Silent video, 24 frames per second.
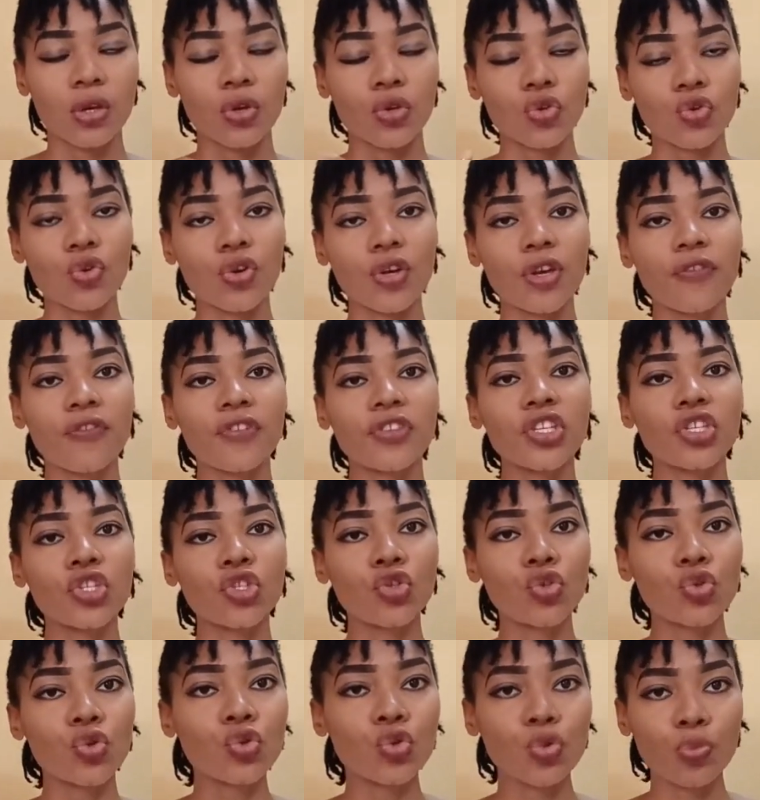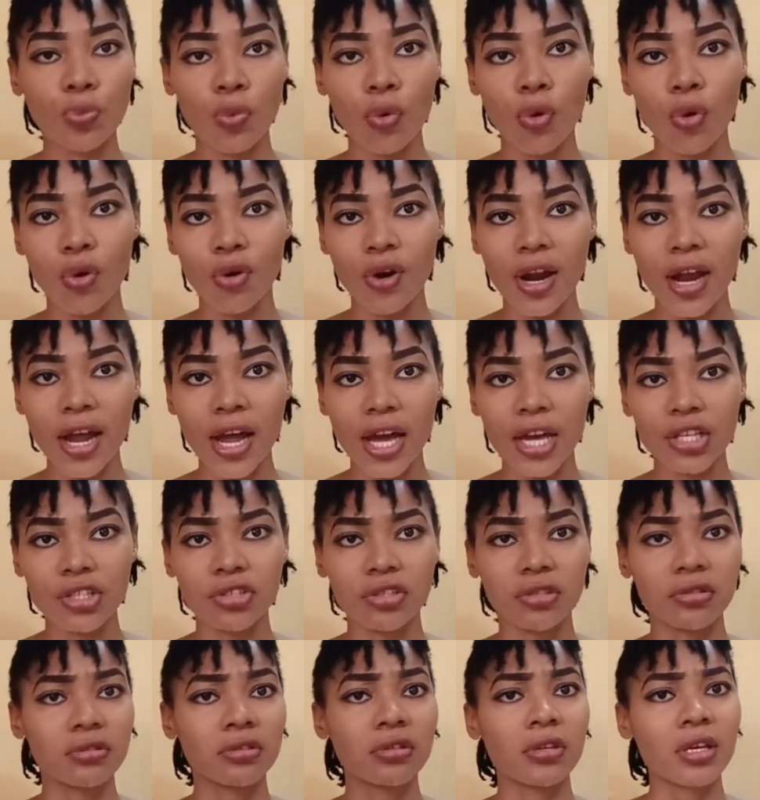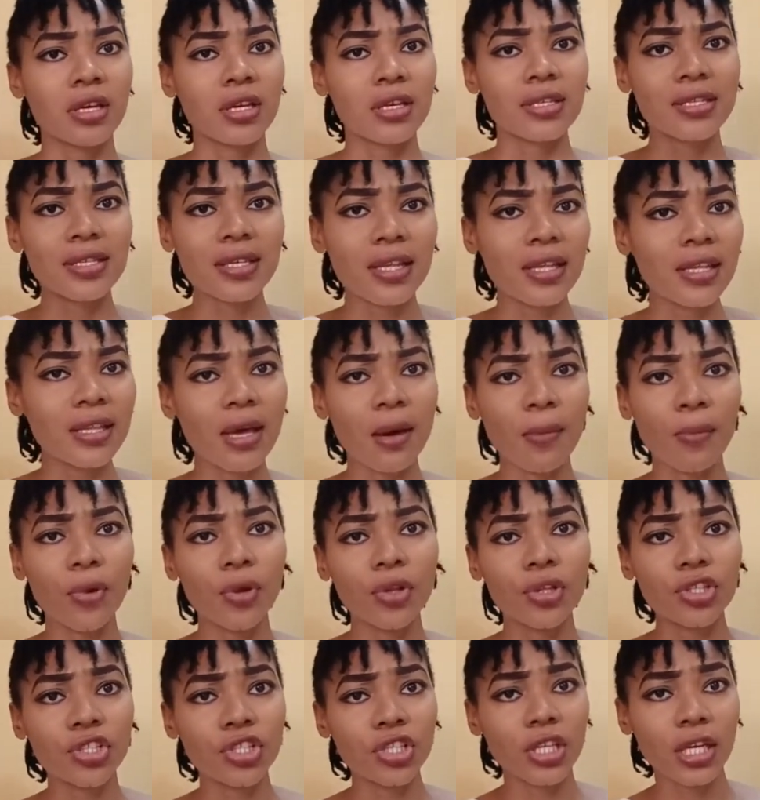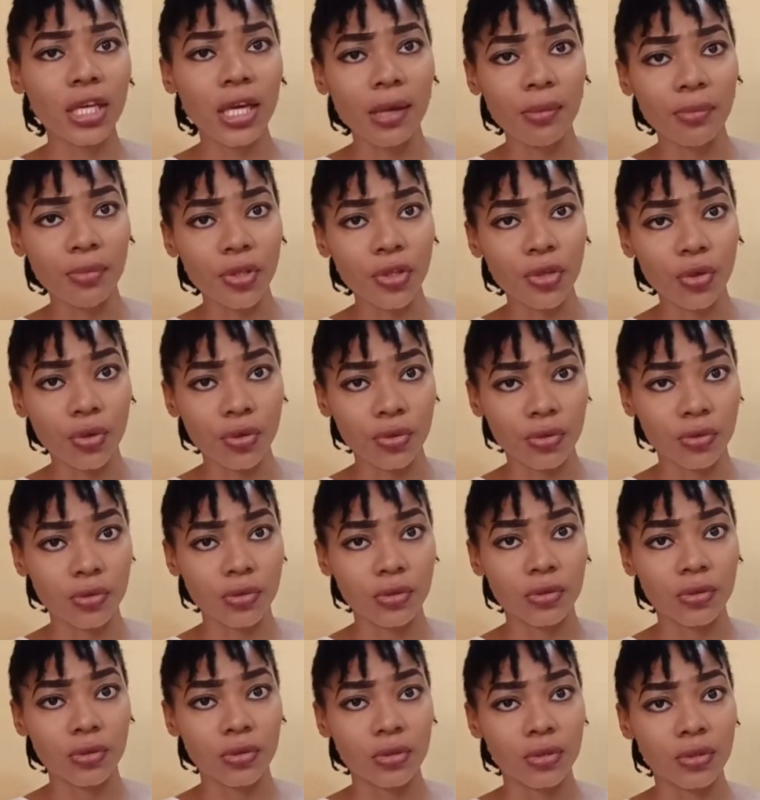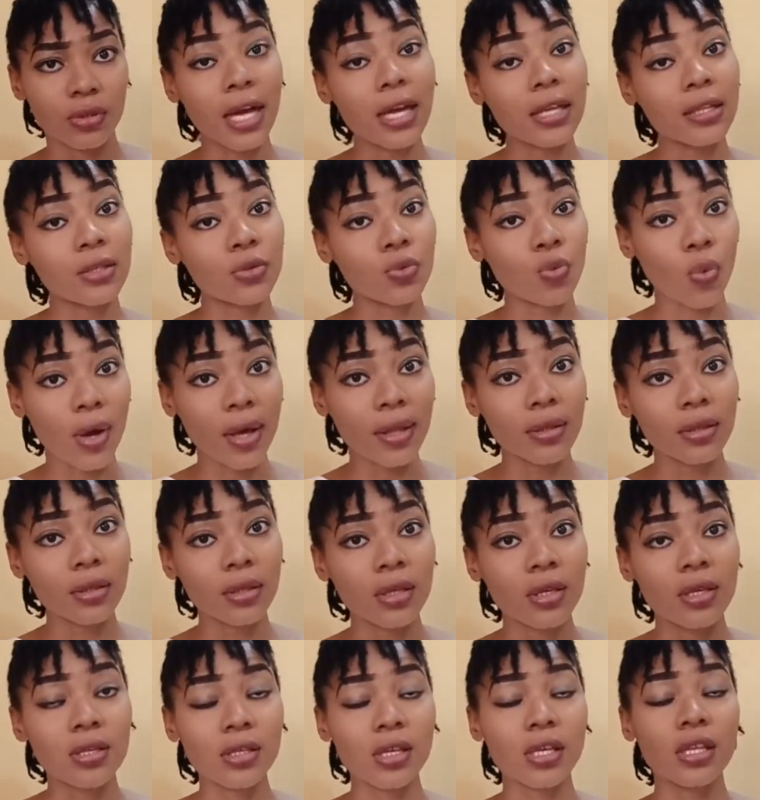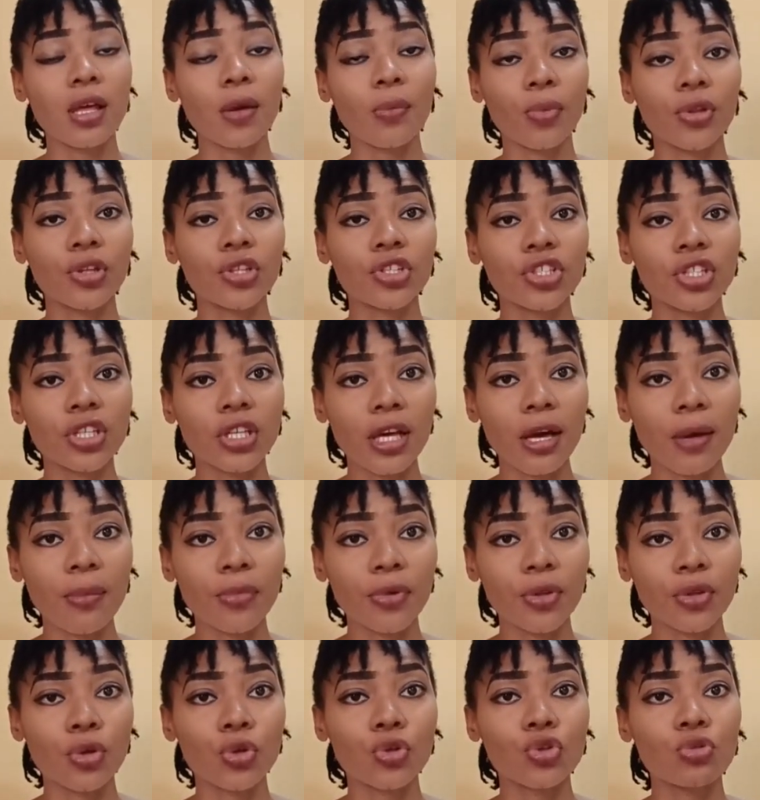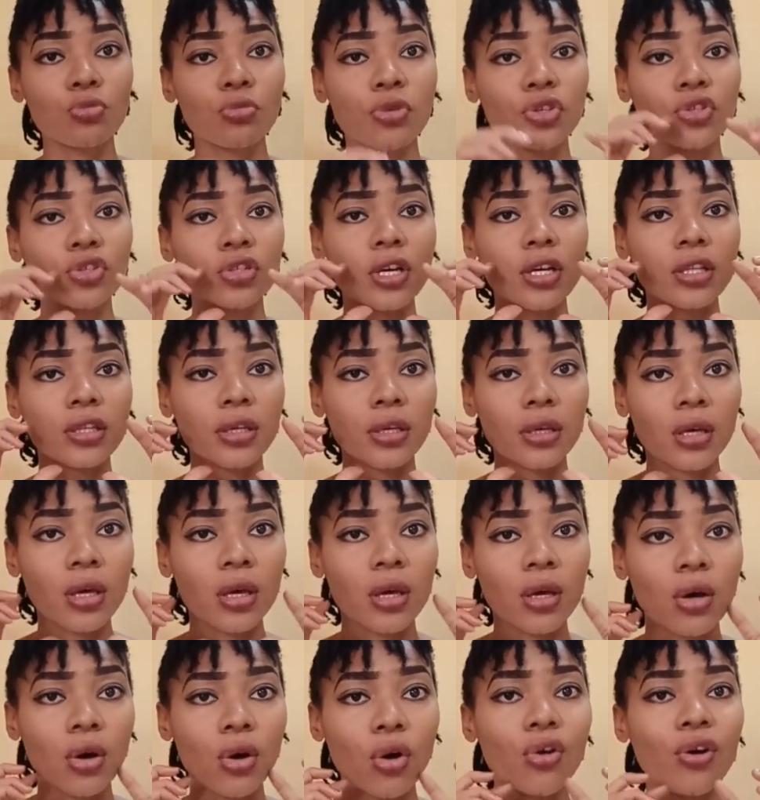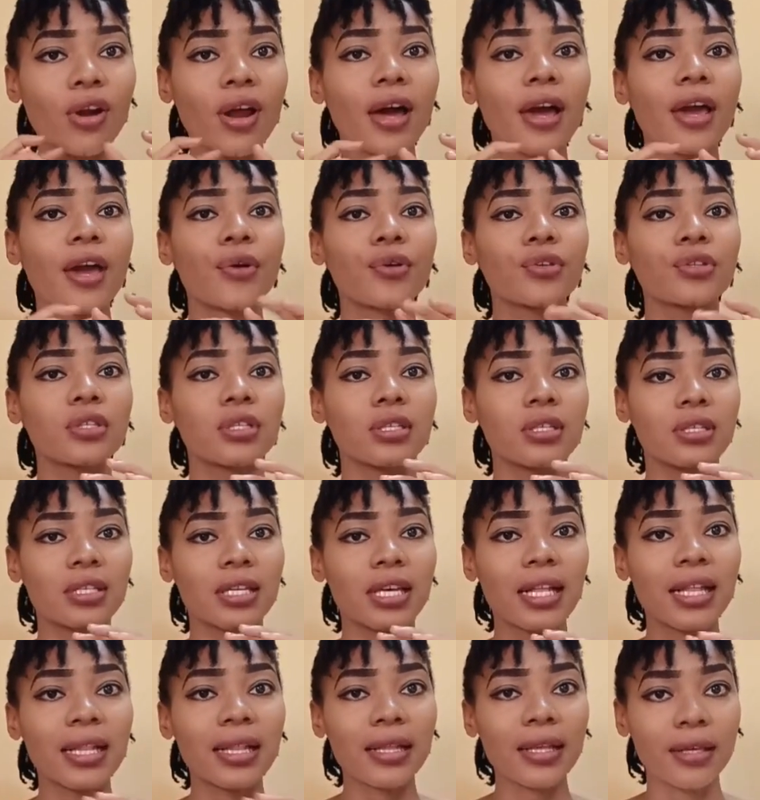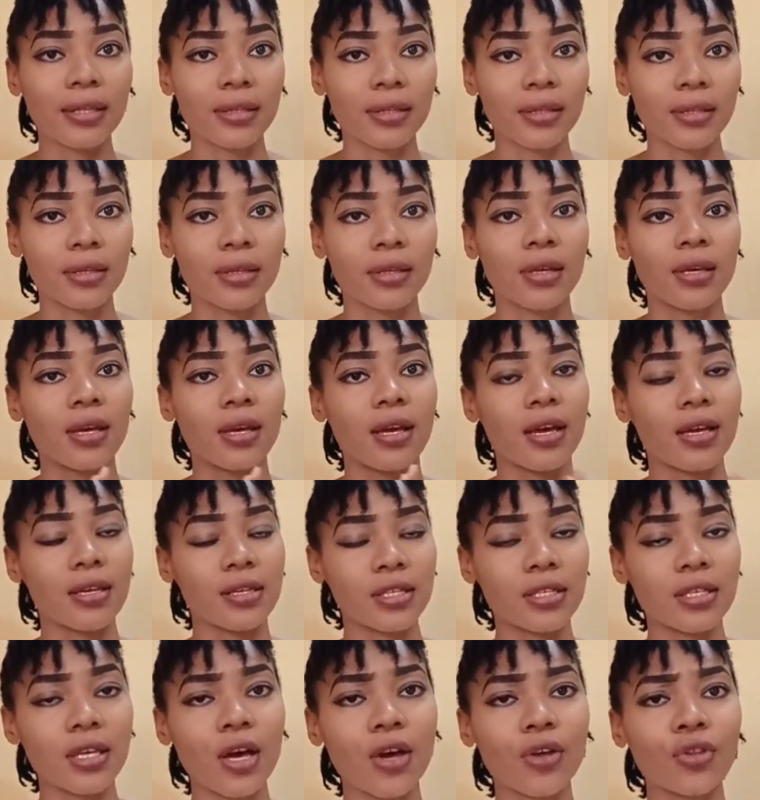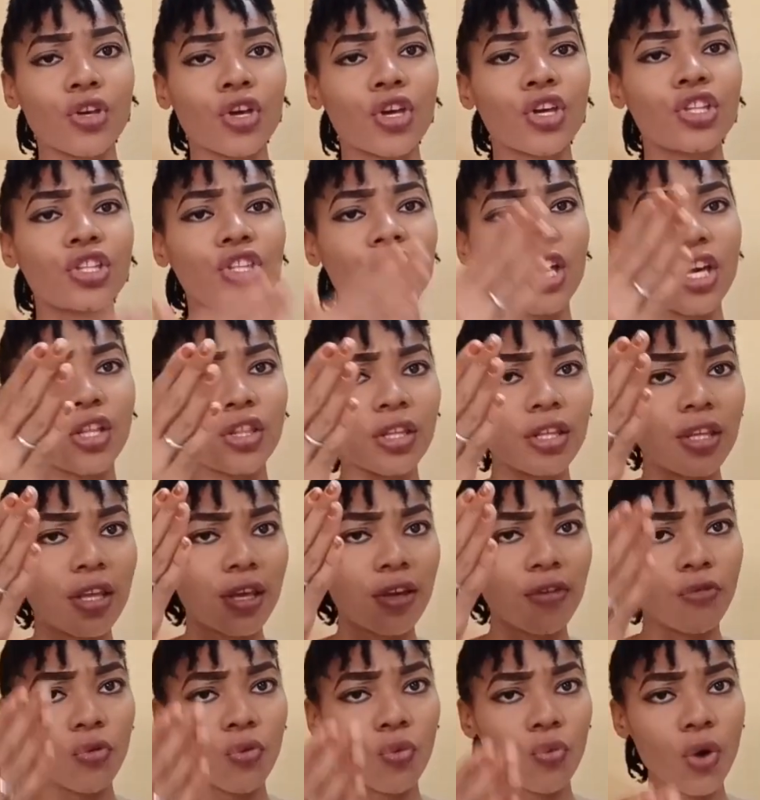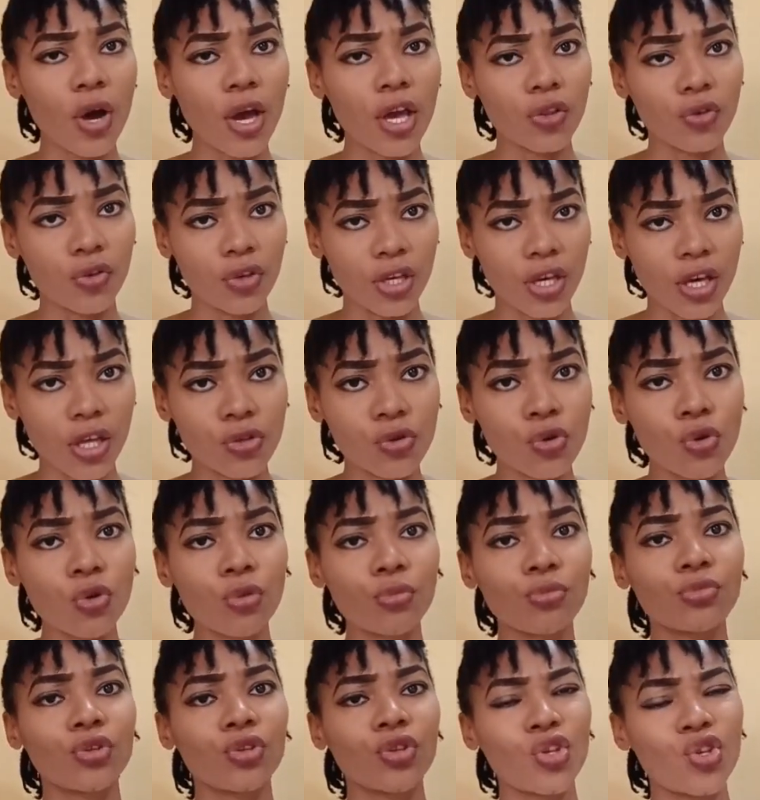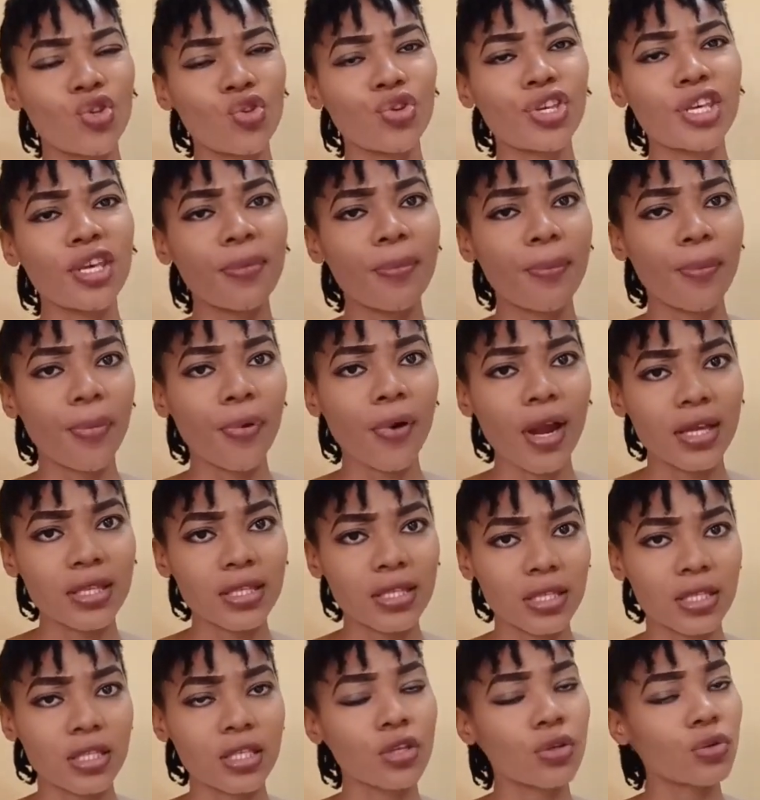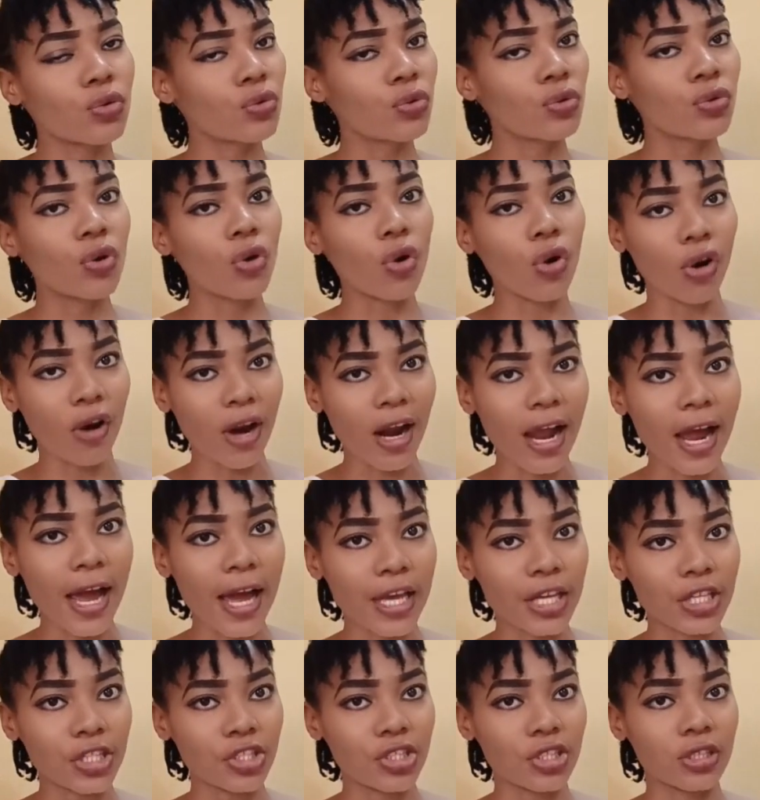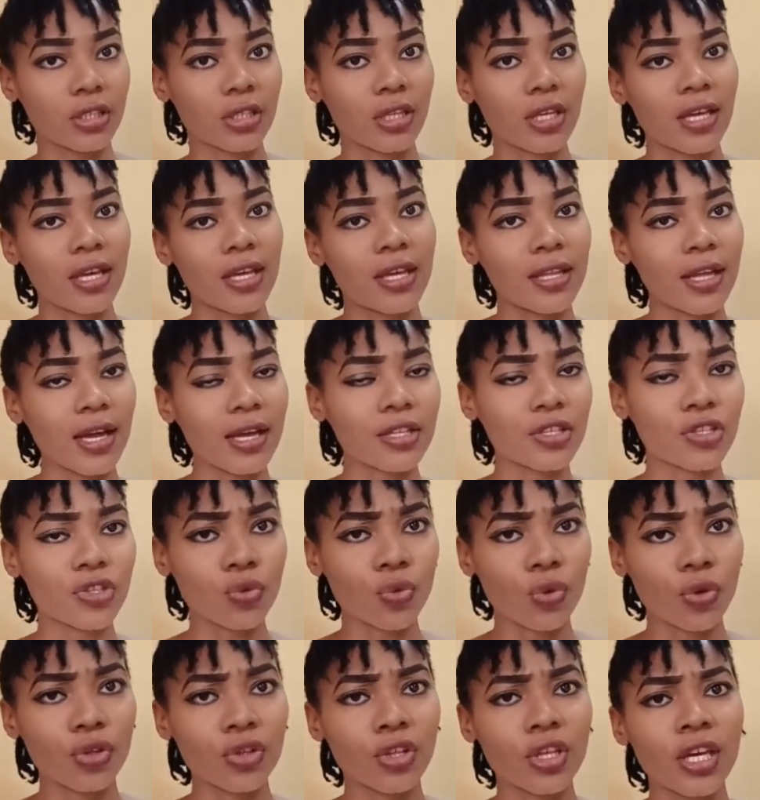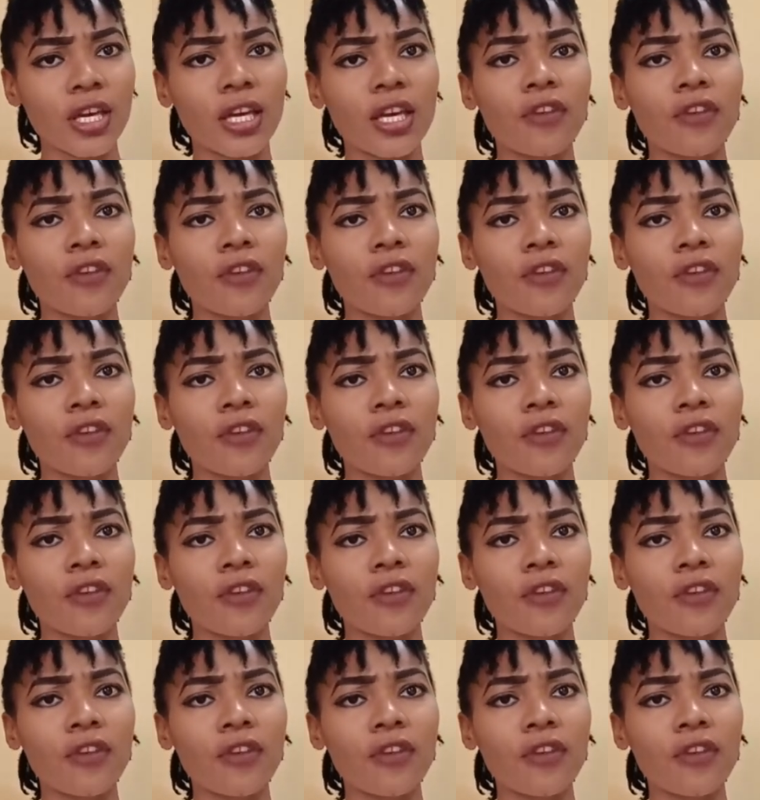So if it is due to poor oral hygiene, scaling and polishing can be done. That's one. Scaling and polishing can be done to make sure that the oral health is clean and sound. Then even while you get home, you keep practicing good oral hygiene. That is one.